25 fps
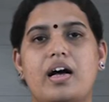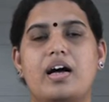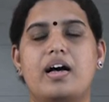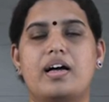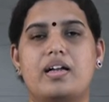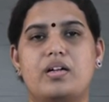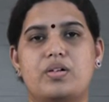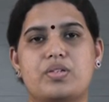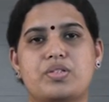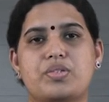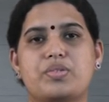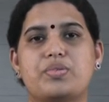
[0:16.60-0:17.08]

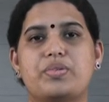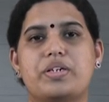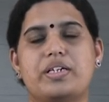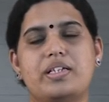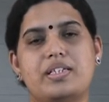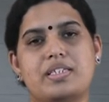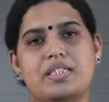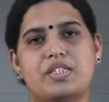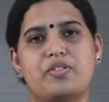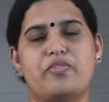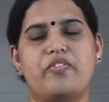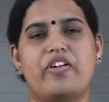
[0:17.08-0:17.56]
Hello
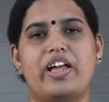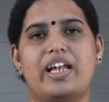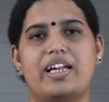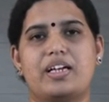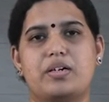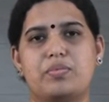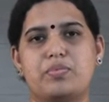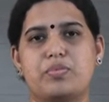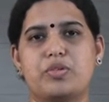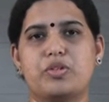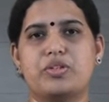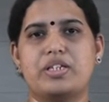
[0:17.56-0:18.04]
students,
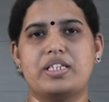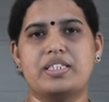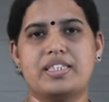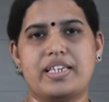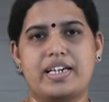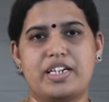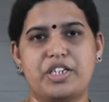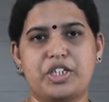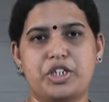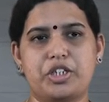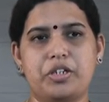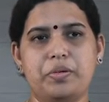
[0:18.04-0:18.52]
welcome to the
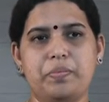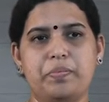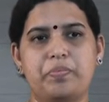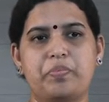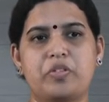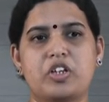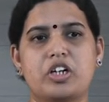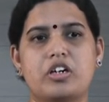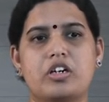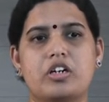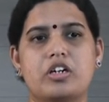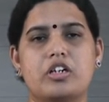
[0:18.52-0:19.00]
session.
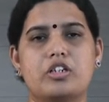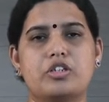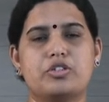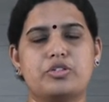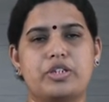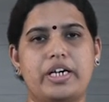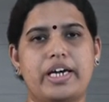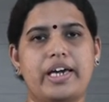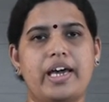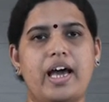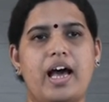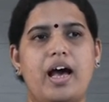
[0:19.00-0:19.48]

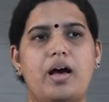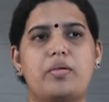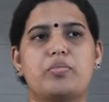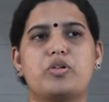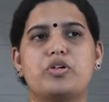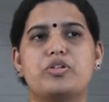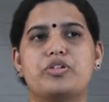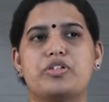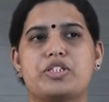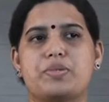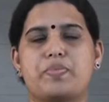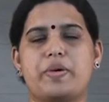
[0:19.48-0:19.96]
Today I'm
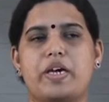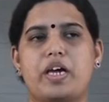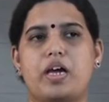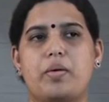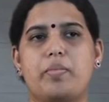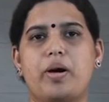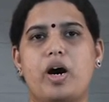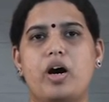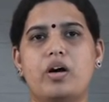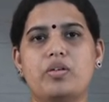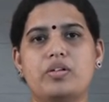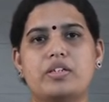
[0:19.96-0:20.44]
going to speak
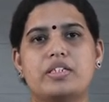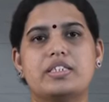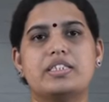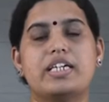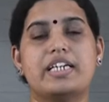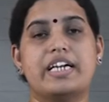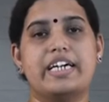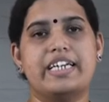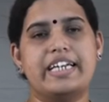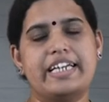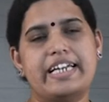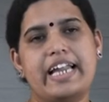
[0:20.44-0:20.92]
about the
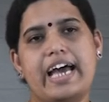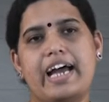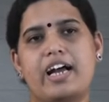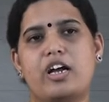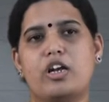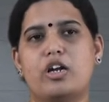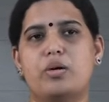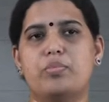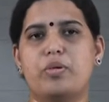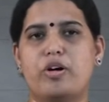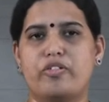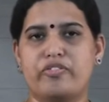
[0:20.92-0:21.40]

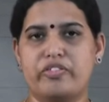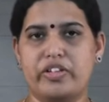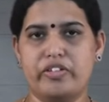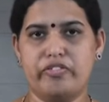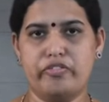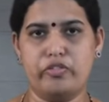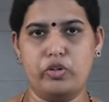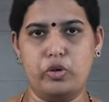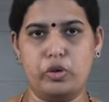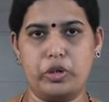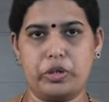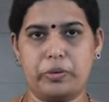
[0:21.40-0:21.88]
retinaculum of the
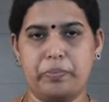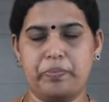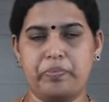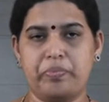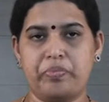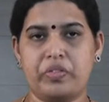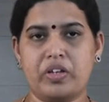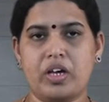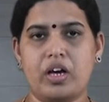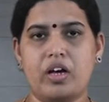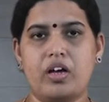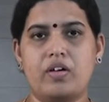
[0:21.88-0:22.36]
foot.
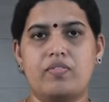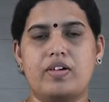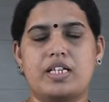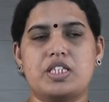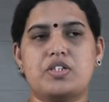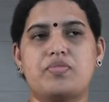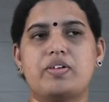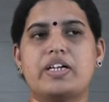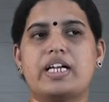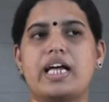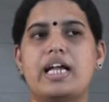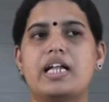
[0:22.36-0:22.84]

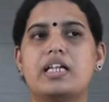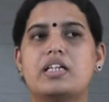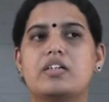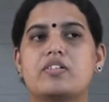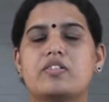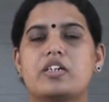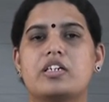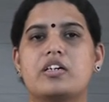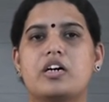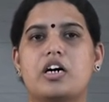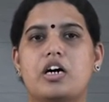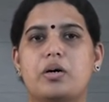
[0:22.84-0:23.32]
Once we tell
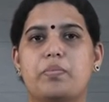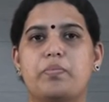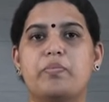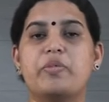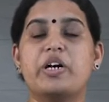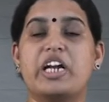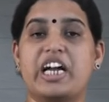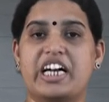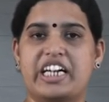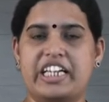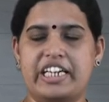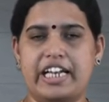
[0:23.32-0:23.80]
the term
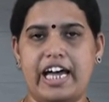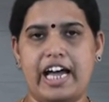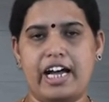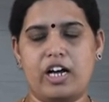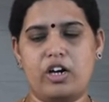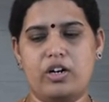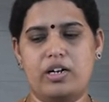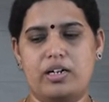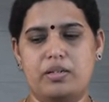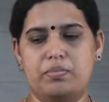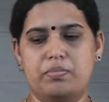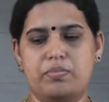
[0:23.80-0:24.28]

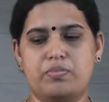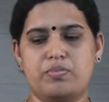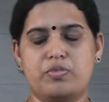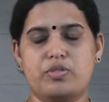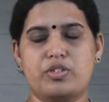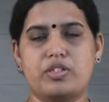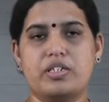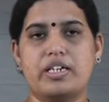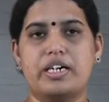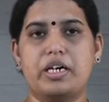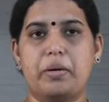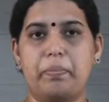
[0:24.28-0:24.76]
retinaculum,
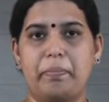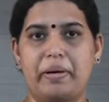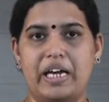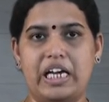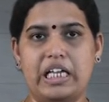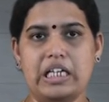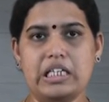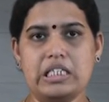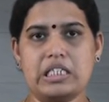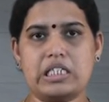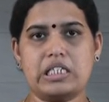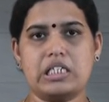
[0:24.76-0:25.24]
it
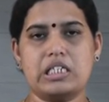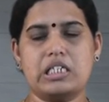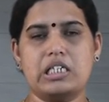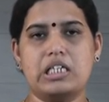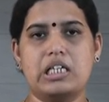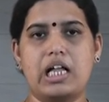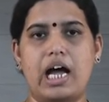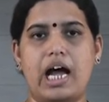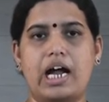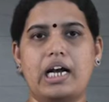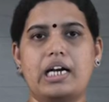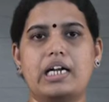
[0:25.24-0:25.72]
means
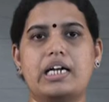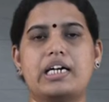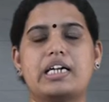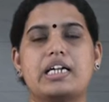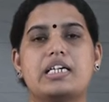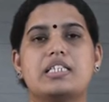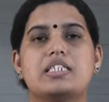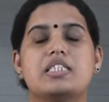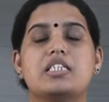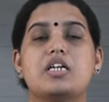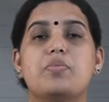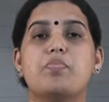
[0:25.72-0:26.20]
that it
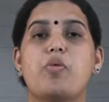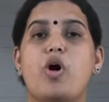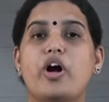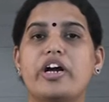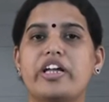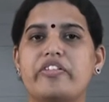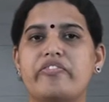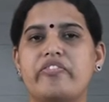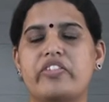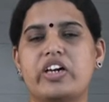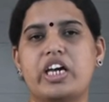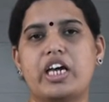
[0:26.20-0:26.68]
is the
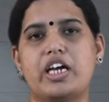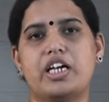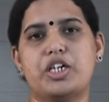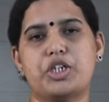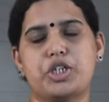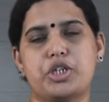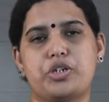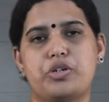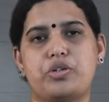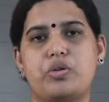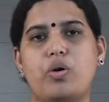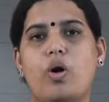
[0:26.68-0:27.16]

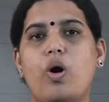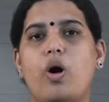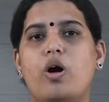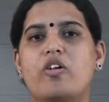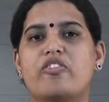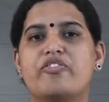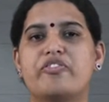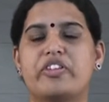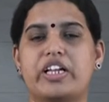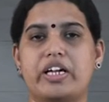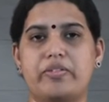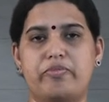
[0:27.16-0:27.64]
modification
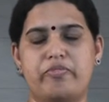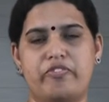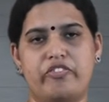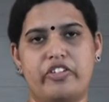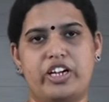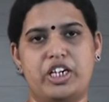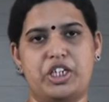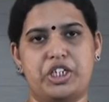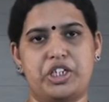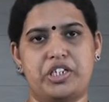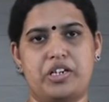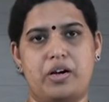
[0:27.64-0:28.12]
of deep
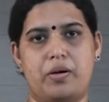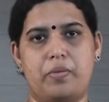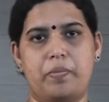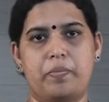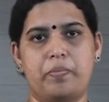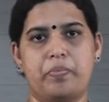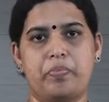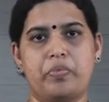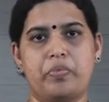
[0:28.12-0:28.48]
fascia